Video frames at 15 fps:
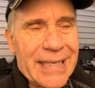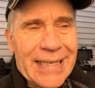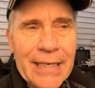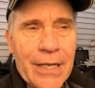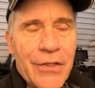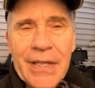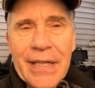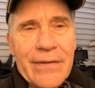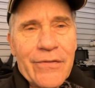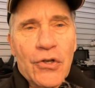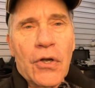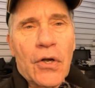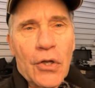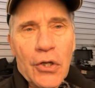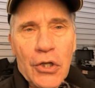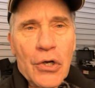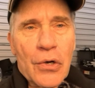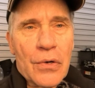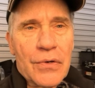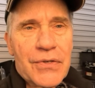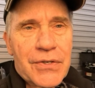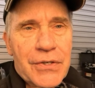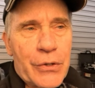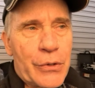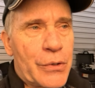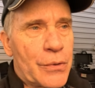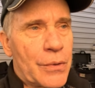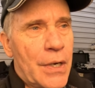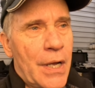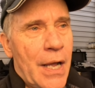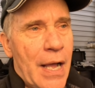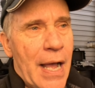anything even close to